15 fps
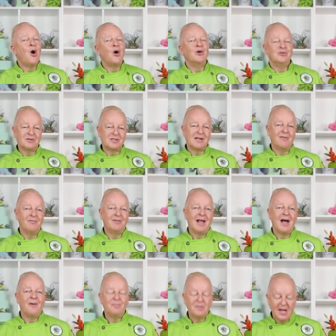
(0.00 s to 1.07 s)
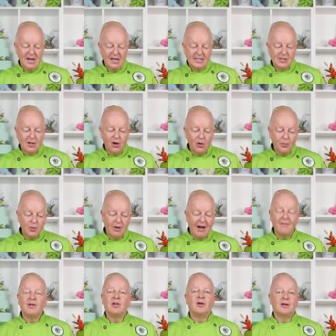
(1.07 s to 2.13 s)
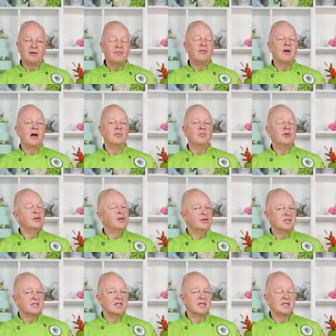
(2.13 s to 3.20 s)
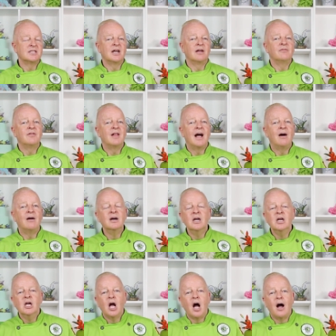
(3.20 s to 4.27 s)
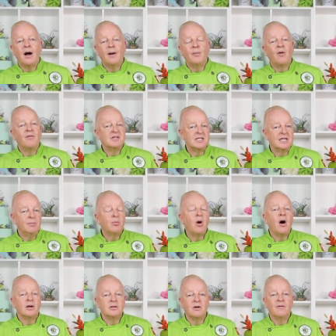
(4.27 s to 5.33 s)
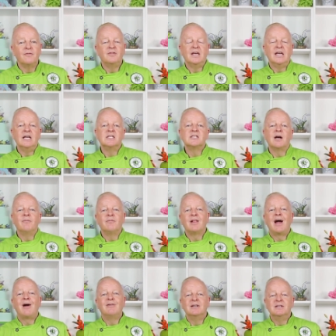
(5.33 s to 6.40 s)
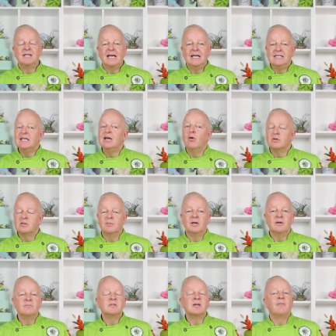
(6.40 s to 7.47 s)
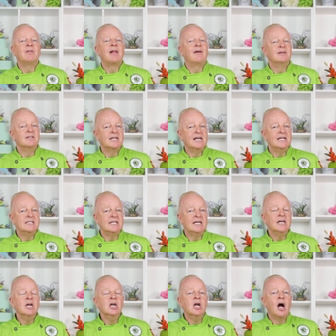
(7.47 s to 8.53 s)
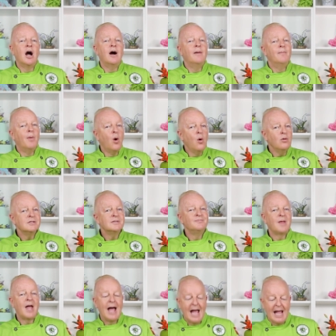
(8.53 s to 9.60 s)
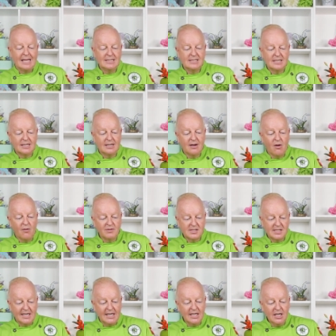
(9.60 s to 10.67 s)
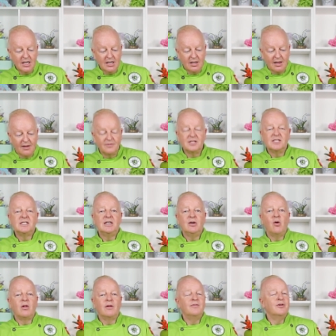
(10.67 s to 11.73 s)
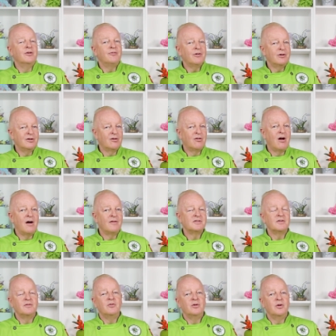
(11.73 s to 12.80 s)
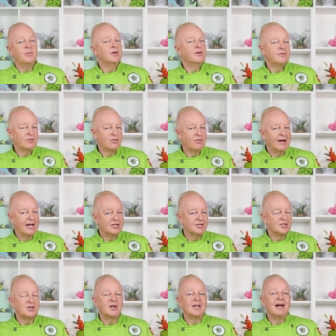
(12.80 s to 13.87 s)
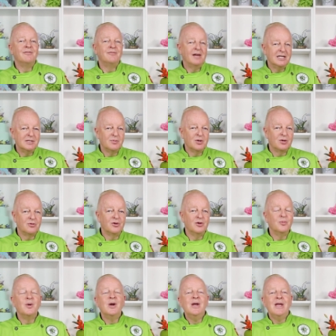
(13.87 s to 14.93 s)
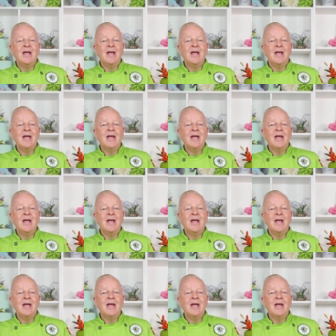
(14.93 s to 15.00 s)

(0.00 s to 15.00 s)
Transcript: on your sunflower. So I hope you'll have a lot of fun with using the sunflower. Obviously part of the sunflower and daisy, ultimate sunflower and daisy mold. And obviously love to see all of your photographs of all your beautiful creations on our Facebook group.